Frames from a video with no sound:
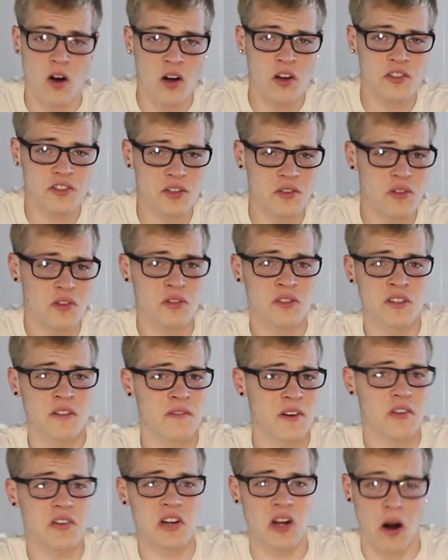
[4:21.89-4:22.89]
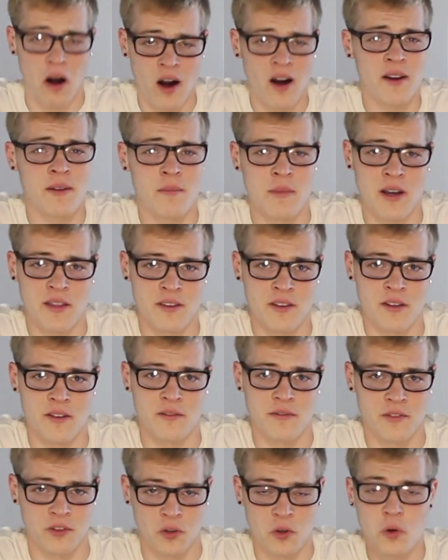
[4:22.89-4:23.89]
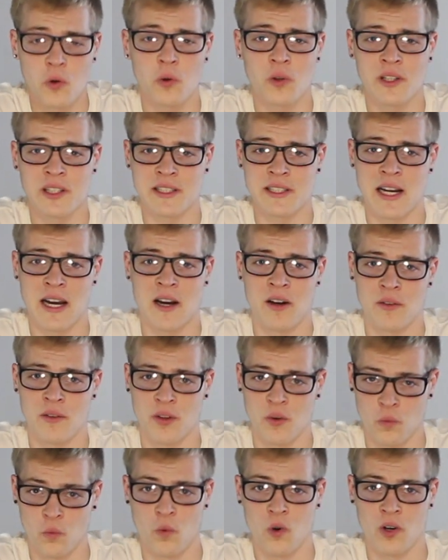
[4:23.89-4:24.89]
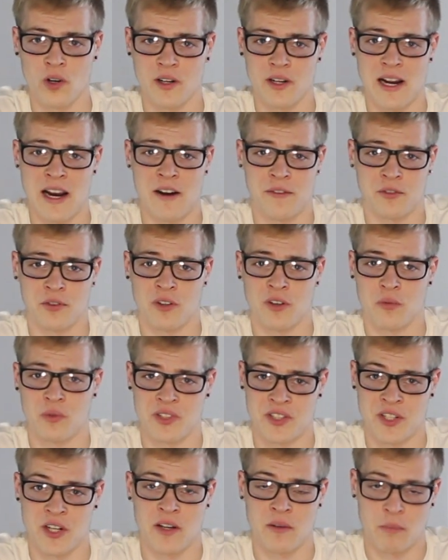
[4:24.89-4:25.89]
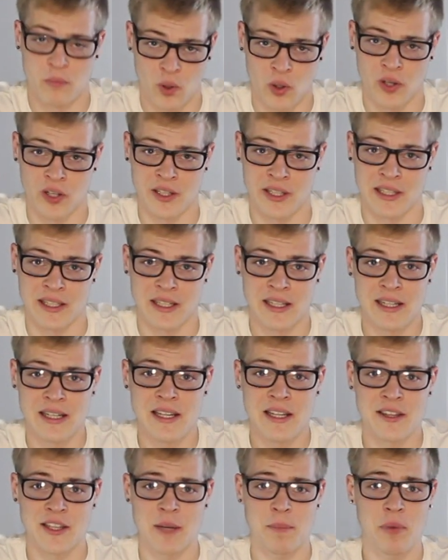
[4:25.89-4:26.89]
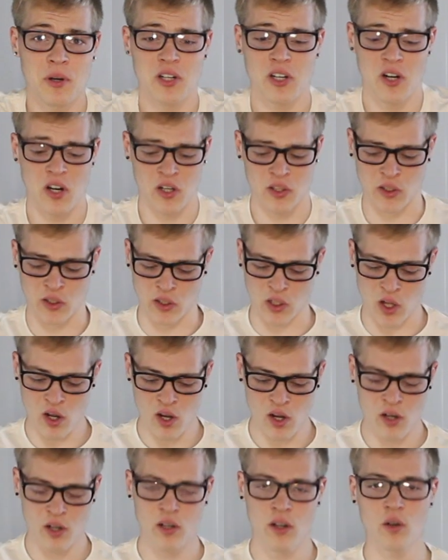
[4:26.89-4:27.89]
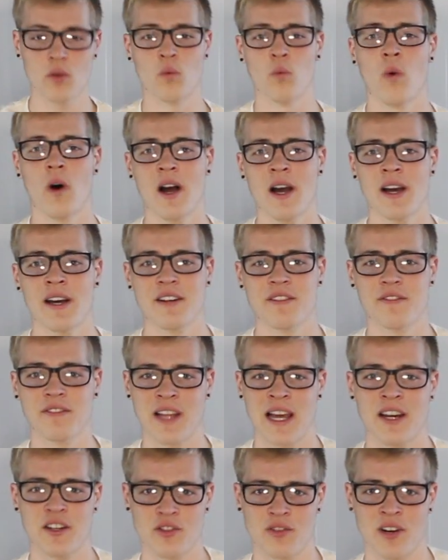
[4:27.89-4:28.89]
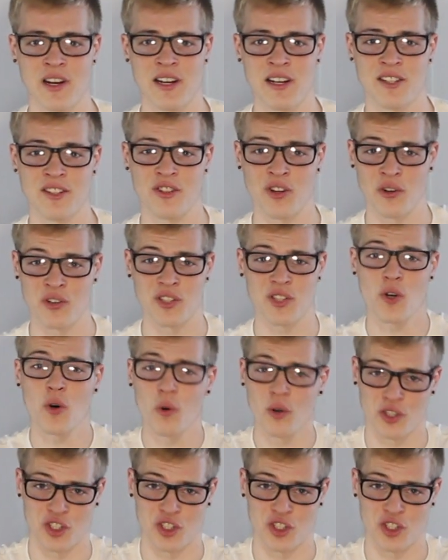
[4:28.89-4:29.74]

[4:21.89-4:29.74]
also used a very odd method for cooling down the wort after it was done boiling. They put it on long, wide, flat trays known as cool